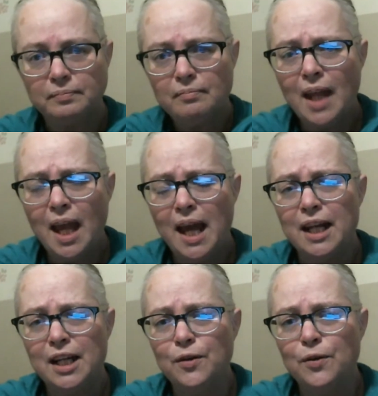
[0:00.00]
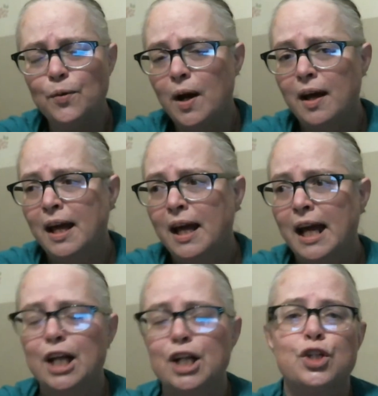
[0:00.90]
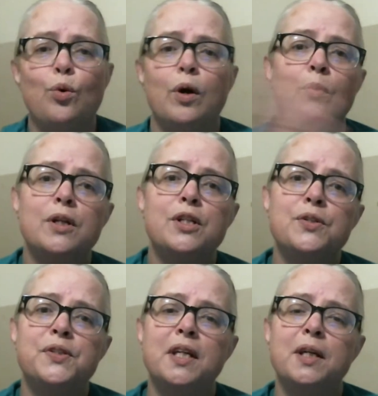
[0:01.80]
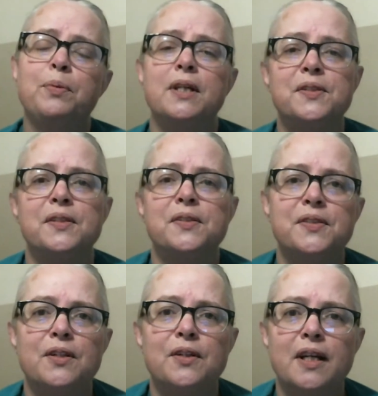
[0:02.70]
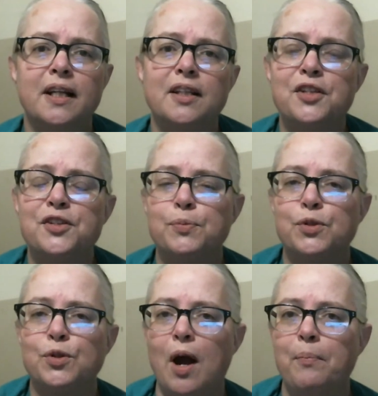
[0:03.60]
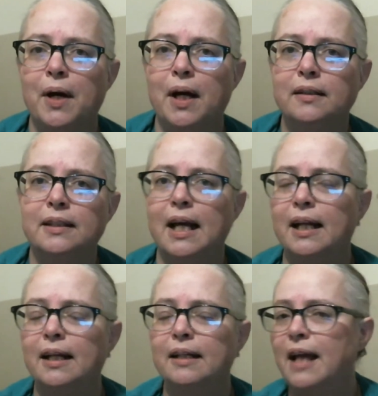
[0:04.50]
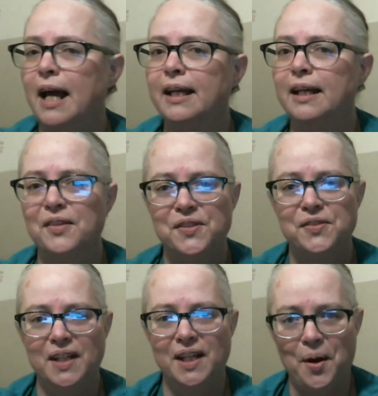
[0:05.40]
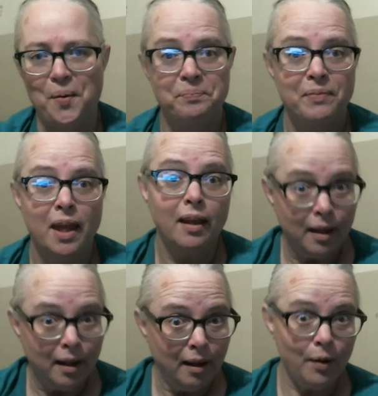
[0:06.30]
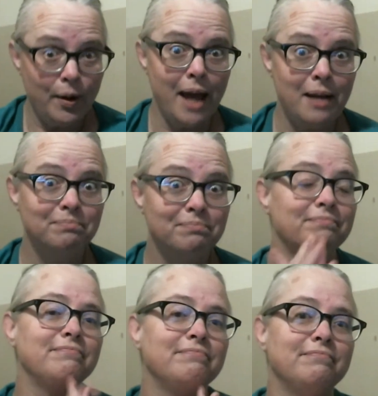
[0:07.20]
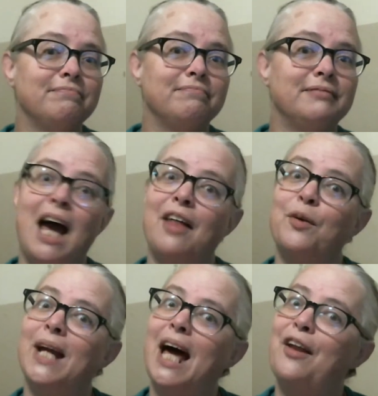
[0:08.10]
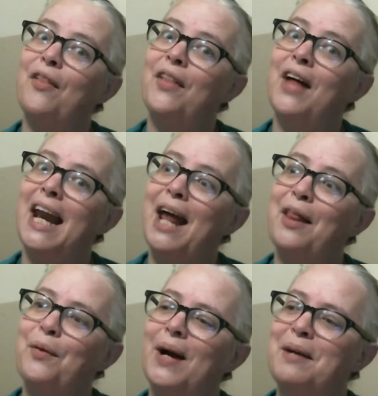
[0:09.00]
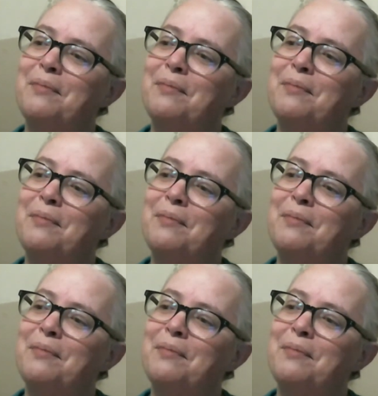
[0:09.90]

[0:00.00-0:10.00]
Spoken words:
and you enjoy what you see, please consider hitting that subscribe button and liking this video. Okay, now that we got all that out of the way.